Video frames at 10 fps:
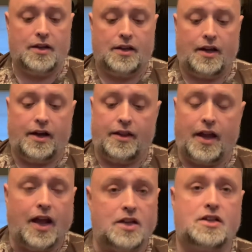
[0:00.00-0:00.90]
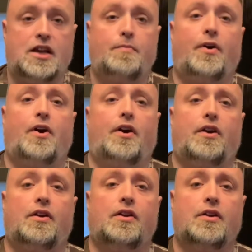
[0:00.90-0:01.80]
The HD part
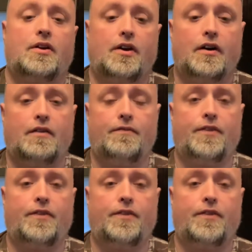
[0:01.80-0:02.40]
of